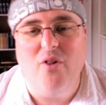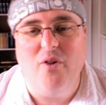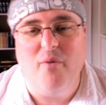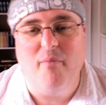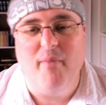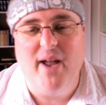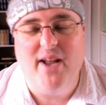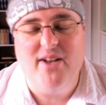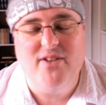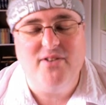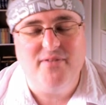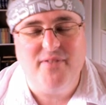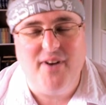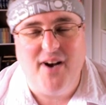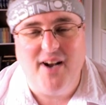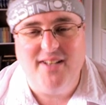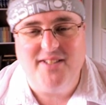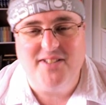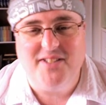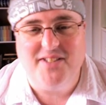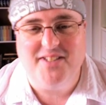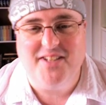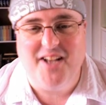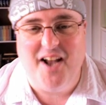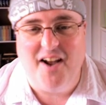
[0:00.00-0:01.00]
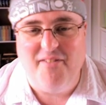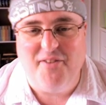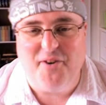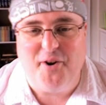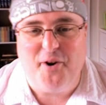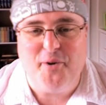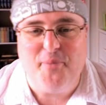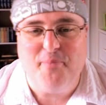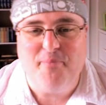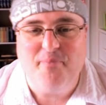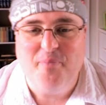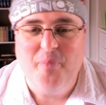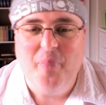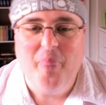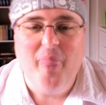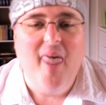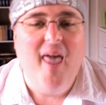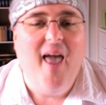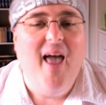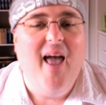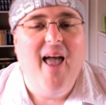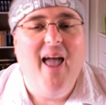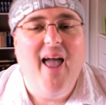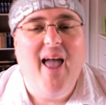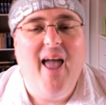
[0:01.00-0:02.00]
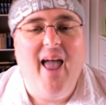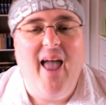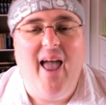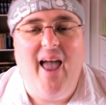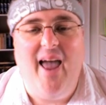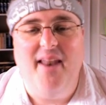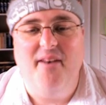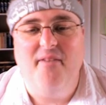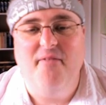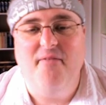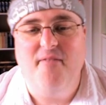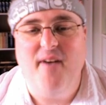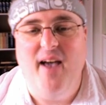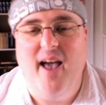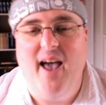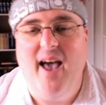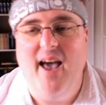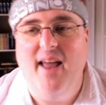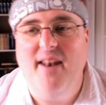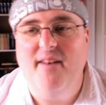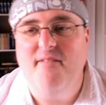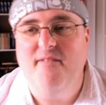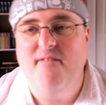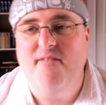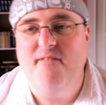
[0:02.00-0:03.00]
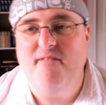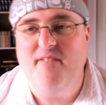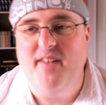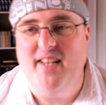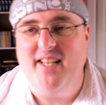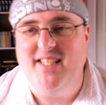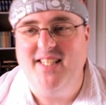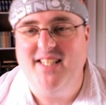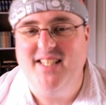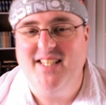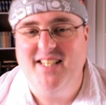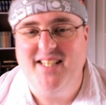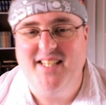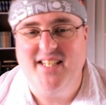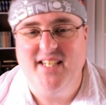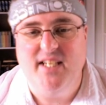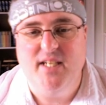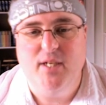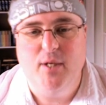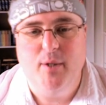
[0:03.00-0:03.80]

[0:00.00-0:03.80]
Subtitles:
the major vices covered. And Fan Fisked.